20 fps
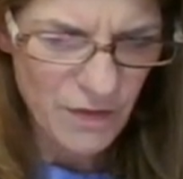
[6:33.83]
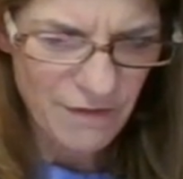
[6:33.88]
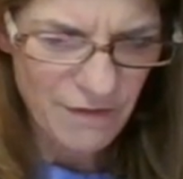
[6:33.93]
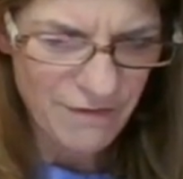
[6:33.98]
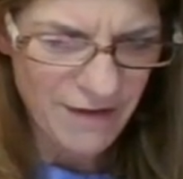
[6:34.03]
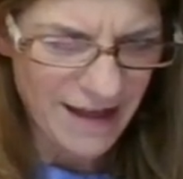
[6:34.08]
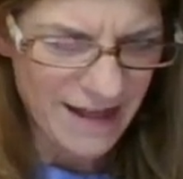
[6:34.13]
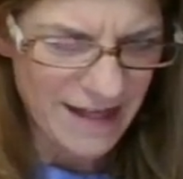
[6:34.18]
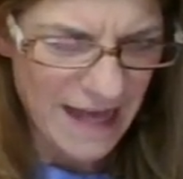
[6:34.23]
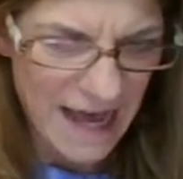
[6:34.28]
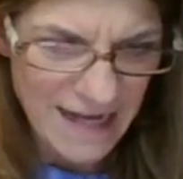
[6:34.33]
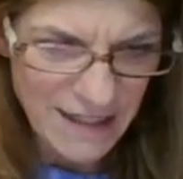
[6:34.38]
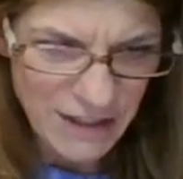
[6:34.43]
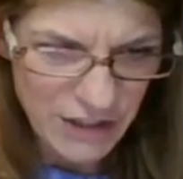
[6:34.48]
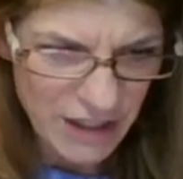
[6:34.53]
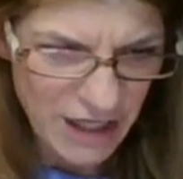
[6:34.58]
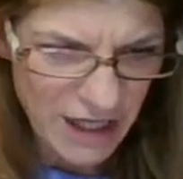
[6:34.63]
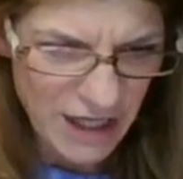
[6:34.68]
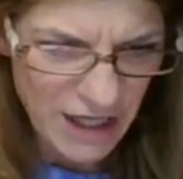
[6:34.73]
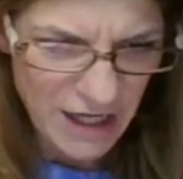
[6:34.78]

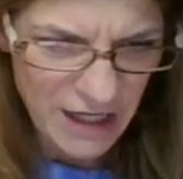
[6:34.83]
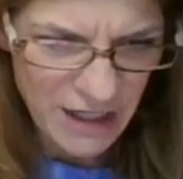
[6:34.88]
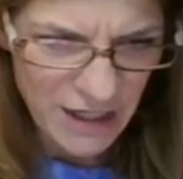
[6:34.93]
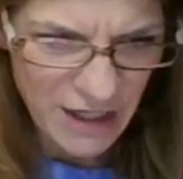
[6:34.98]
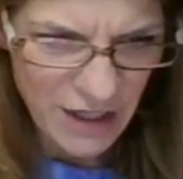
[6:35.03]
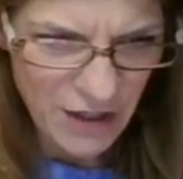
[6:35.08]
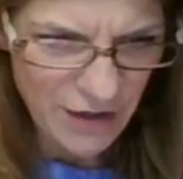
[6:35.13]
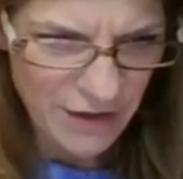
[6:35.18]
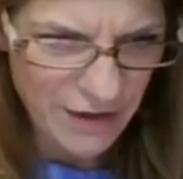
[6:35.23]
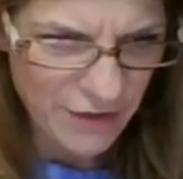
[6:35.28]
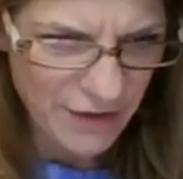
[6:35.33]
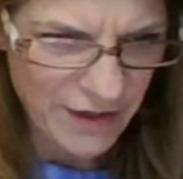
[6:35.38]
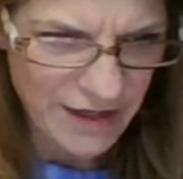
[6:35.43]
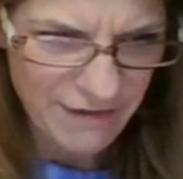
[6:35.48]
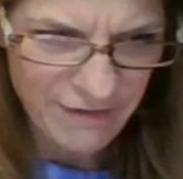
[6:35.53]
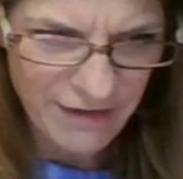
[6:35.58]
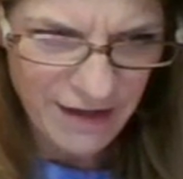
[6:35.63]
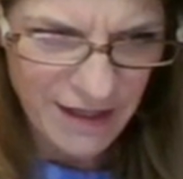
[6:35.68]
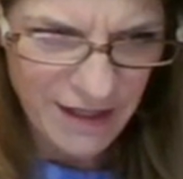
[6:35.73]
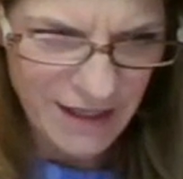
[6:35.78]
Vacation. Are there
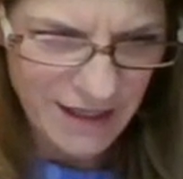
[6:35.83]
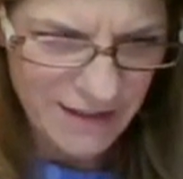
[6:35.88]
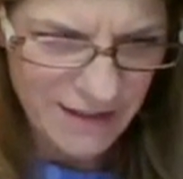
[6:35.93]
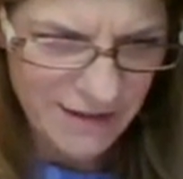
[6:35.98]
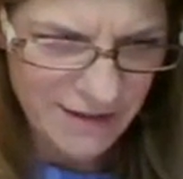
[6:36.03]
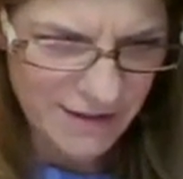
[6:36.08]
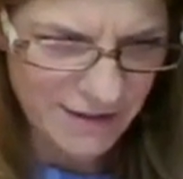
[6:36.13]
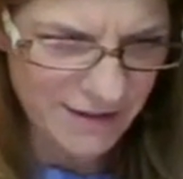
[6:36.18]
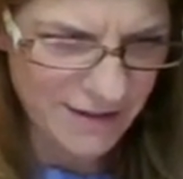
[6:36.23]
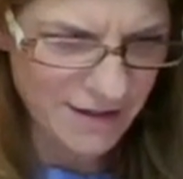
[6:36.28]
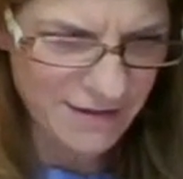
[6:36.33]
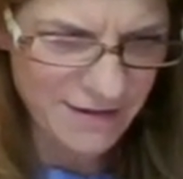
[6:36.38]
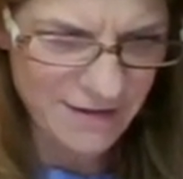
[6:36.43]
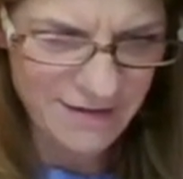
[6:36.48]
any V's?